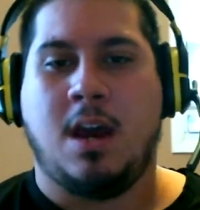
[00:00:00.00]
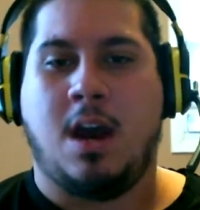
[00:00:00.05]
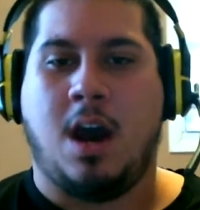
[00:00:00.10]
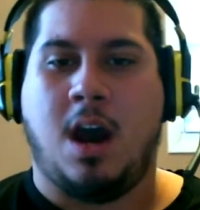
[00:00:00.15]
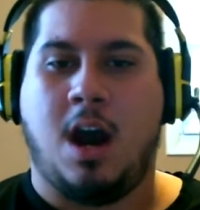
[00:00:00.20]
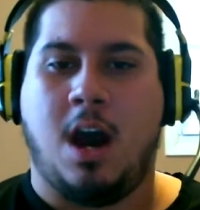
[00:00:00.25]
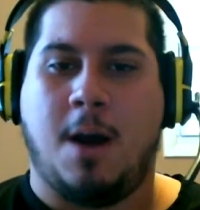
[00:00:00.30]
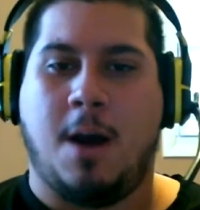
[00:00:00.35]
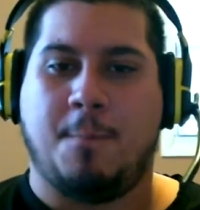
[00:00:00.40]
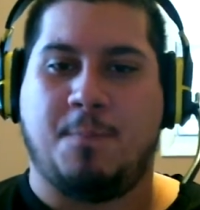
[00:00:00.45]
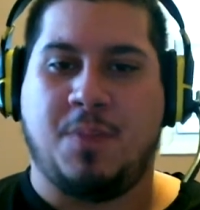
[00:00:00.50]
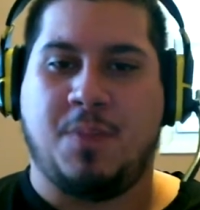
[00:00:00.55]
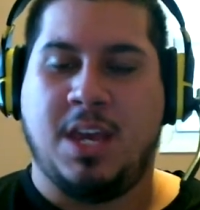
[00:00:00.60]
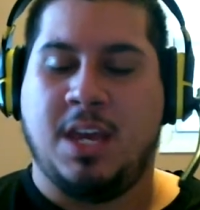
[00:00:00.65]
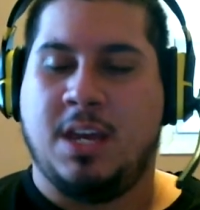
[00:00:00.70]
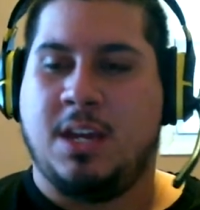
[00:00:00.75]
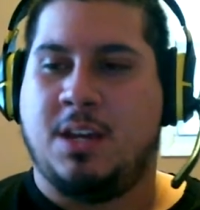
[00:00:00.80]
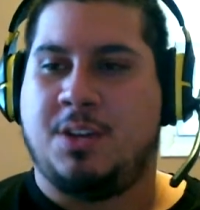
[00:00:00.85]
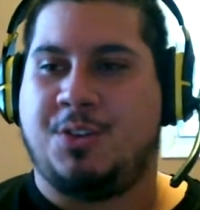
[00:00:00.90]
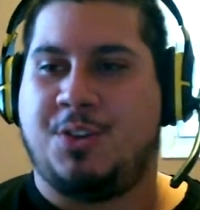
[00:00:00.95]
Um,
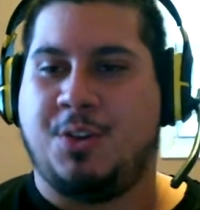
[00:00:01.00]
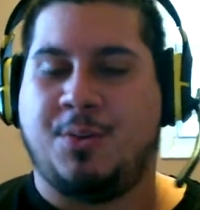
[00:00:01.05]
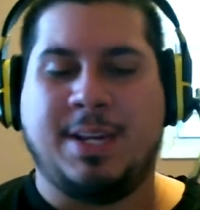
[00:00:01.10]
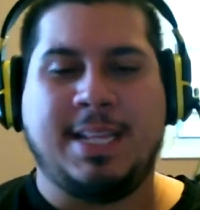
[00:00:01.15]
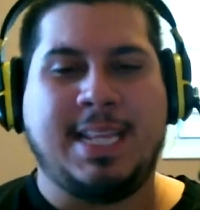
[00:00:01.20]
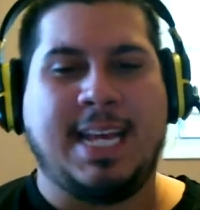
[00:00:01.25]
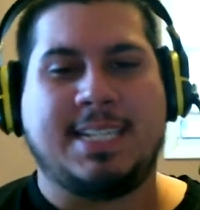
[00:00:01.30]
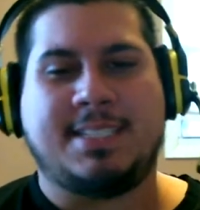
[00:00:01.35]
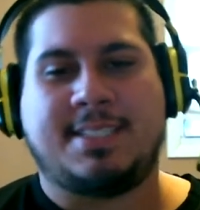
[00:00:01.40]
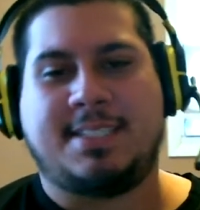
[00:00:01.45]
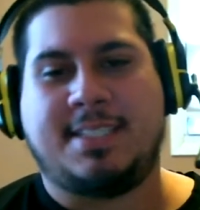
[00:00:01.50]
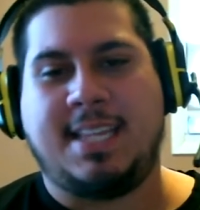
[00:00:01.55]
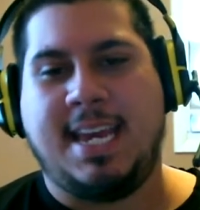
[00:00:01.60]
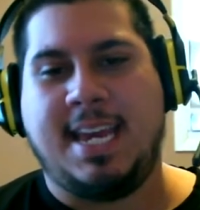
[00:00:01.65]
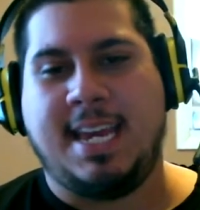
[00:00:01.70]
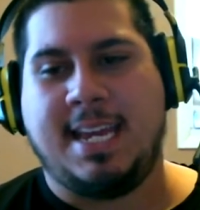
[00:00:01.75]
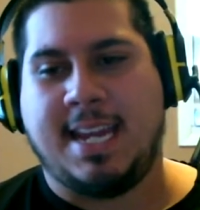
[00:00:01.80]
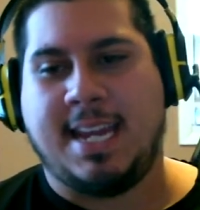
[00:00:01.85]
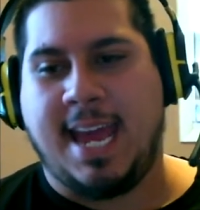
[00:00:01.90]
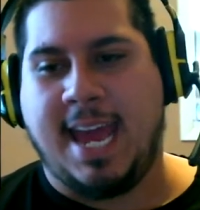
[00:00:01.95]
during that
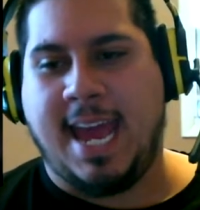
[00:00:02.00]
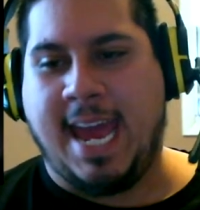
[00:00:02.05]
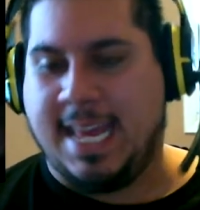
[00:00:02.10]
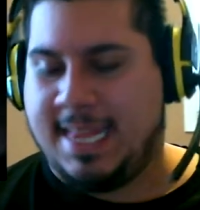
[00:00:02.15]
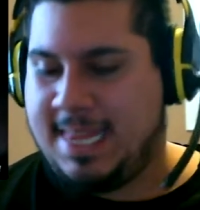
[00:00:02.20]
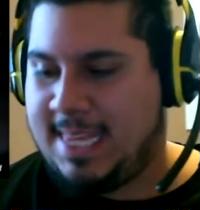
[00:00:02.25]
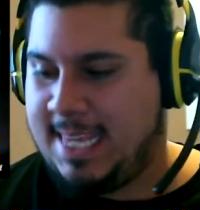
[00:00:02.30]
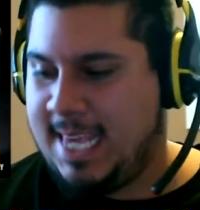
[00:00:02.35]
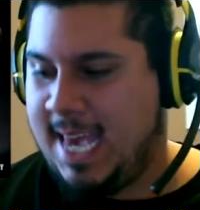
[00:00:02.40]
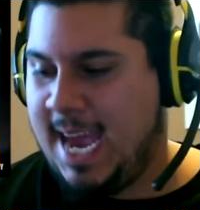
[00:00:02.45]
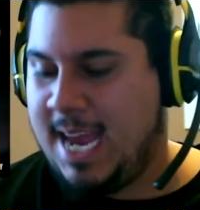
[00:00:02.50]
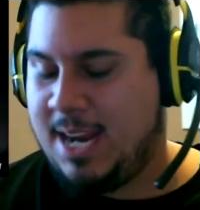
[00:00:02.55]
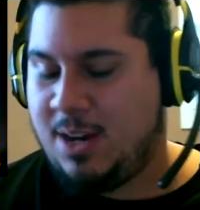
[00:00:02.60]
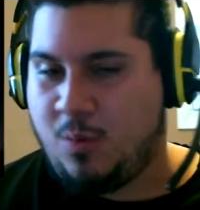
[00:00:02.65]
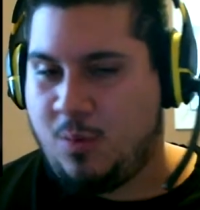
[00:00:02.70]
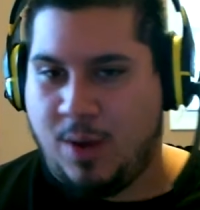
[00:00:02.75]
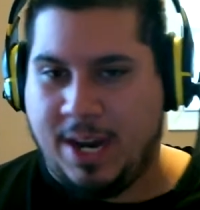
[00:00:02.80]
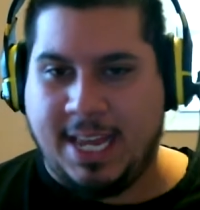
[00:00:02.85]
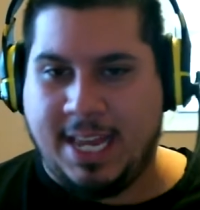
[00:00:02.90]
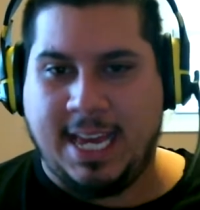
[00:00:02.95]
scene at the
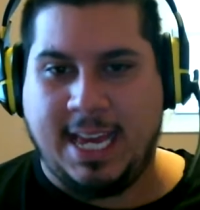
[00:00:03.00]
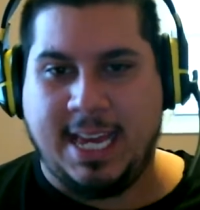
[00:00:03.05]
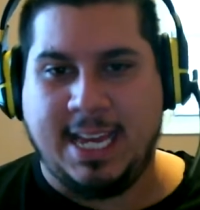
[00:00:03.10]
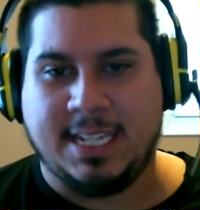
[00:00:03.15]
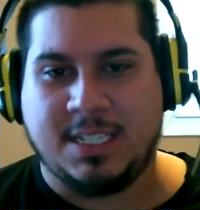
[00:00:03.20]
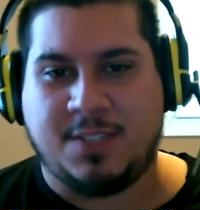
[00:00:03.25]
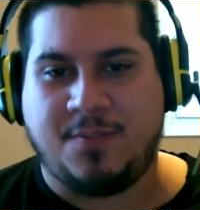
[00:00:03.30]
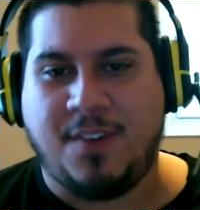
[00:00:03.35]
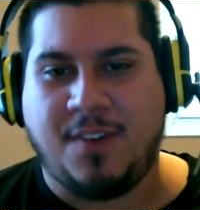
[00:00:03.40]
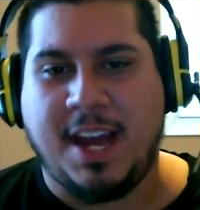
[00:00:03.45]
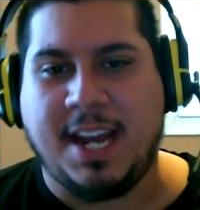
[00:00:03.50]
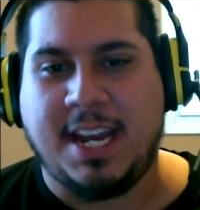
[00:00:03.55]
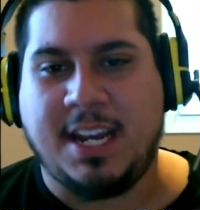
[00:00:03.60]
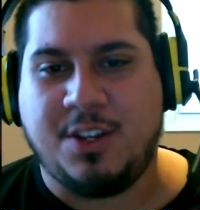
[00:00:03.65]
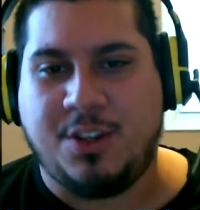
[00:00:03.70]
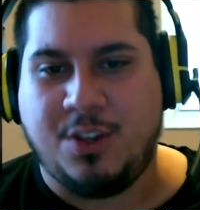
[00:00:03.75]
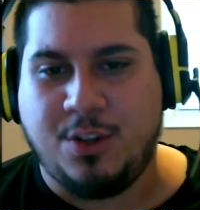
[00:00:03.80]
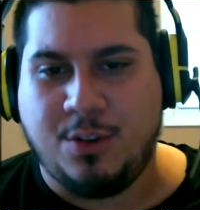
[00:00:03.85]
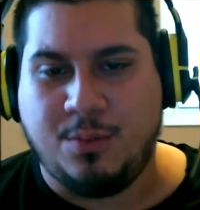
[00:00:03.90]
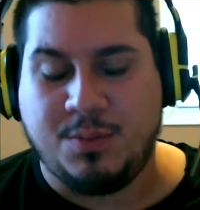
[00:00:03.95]
end when he is
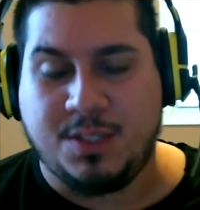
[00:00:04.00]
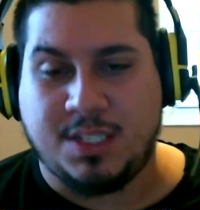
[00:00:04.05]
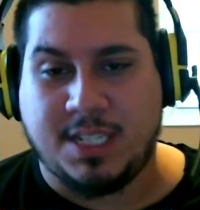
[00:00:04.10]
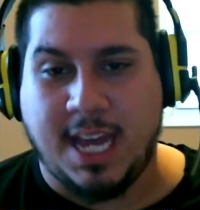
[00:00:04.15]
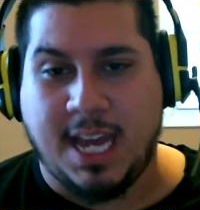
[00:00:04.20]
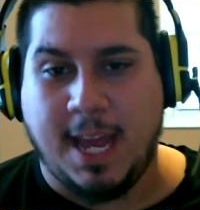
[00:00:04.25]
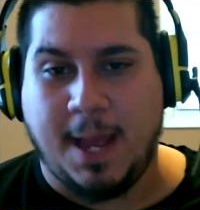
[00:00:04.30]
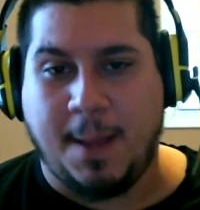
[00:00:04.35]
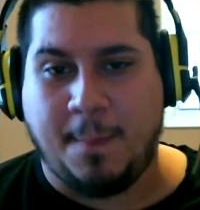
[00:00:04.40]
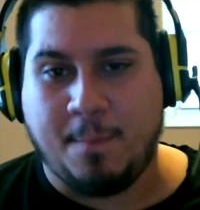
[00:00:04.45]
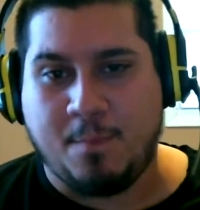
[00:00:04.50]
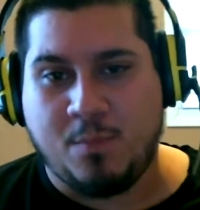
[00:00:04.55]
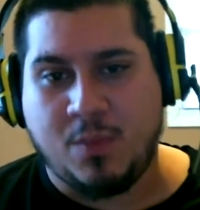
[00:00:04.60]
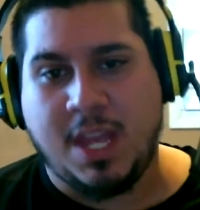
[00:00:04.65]
fighting Doomsday,